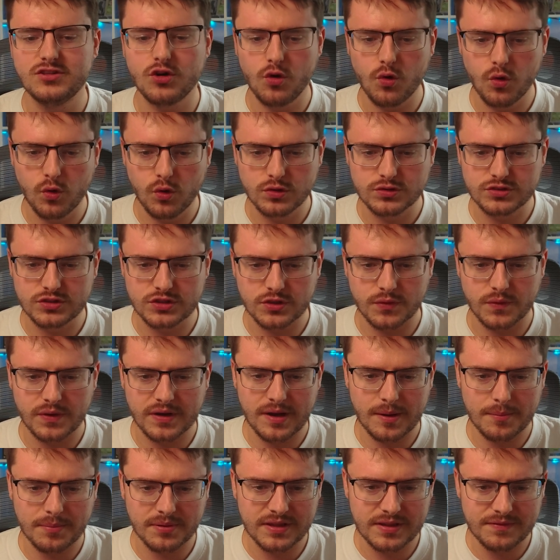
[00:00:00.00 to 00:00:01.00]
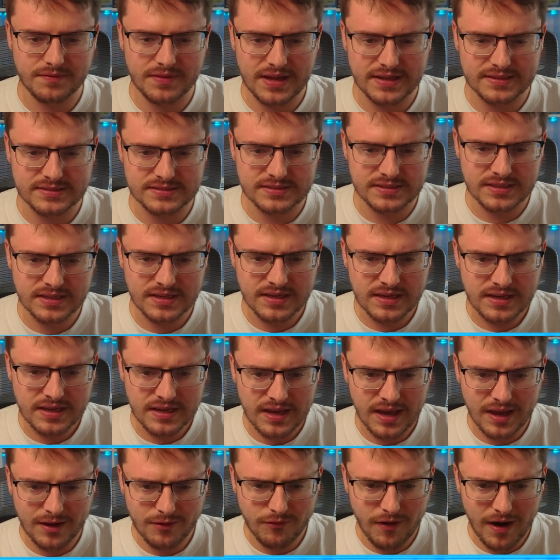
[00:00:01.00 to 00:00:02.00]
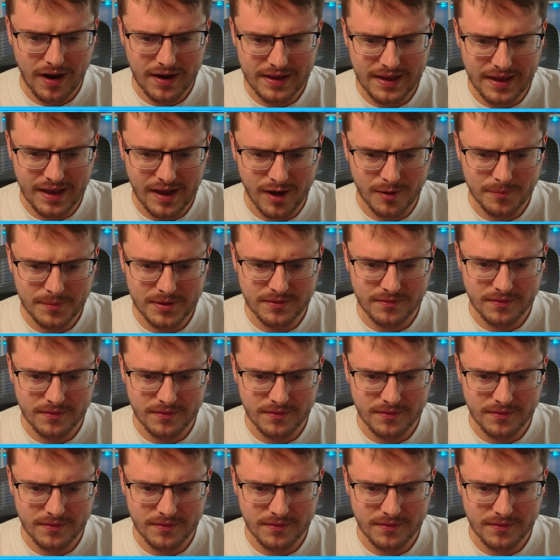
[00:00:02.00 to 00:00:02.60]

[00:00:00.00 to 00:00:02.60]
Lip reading: tool to it. I believe that's a Rocky Helmet,